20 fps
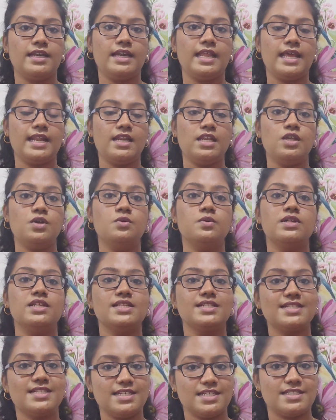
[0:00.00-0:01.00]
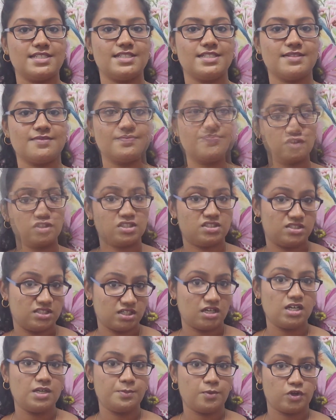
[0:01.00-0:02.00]
tell you his needs. And for the
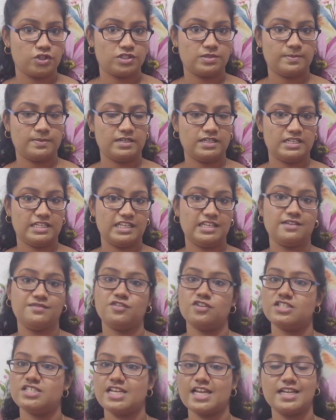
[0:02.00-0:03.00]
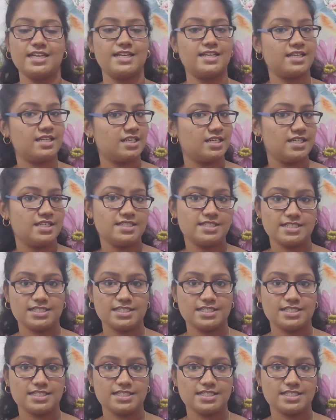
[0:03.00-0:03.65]
third possibility, if your child really